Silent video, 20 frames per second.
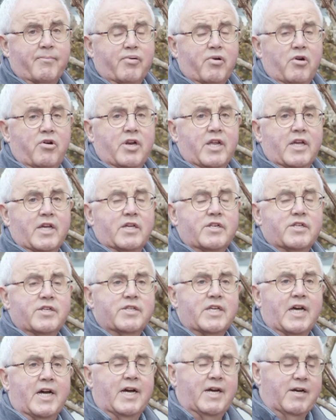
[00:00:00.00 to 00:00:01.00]
pruning,
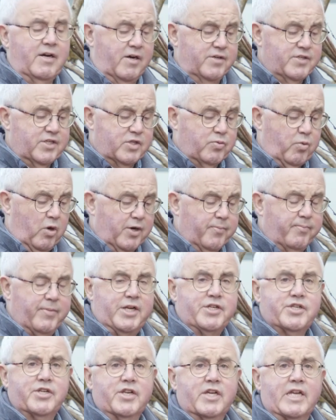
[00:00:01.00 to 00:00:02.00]
and I just want to
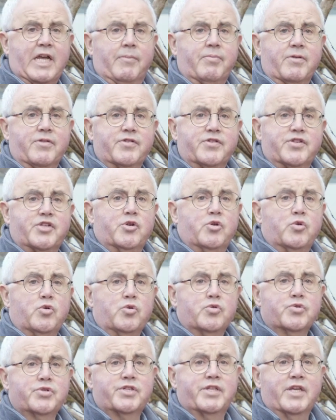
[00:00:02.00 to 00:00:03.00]
mention a couple of the
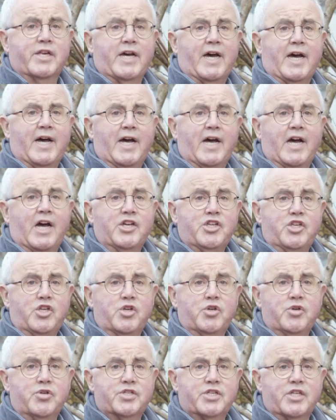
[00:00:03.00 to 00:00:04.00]
tools that are
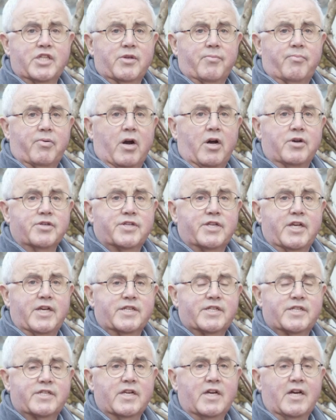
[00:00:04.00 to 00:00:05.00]
used in the
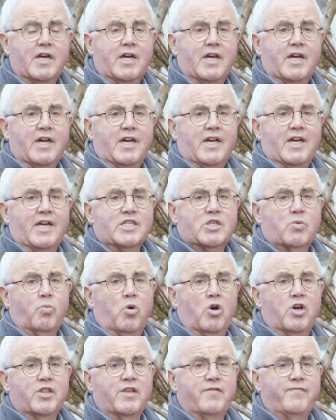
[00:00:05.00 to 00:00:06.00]
process. It's
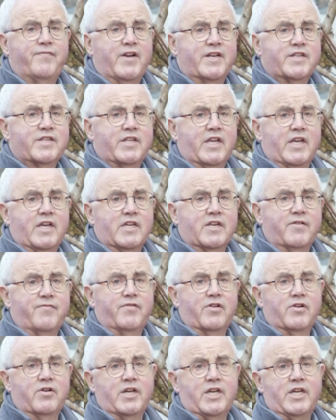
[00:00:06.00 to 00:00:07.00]
worth investing in a
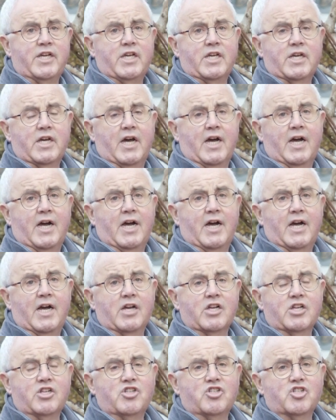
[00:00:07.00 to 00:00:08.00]
very
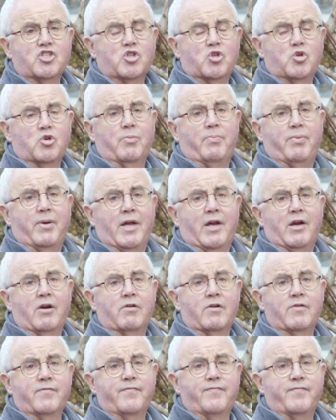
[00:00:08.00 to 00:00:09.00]
good
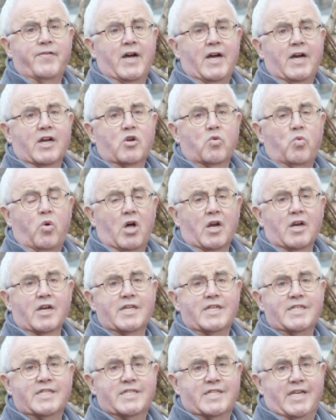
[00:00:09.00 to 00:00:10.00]
pair of
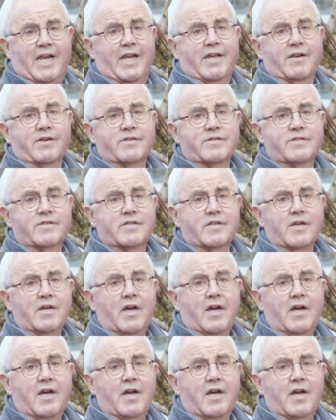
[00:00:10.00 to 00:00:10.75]
quality secateurs.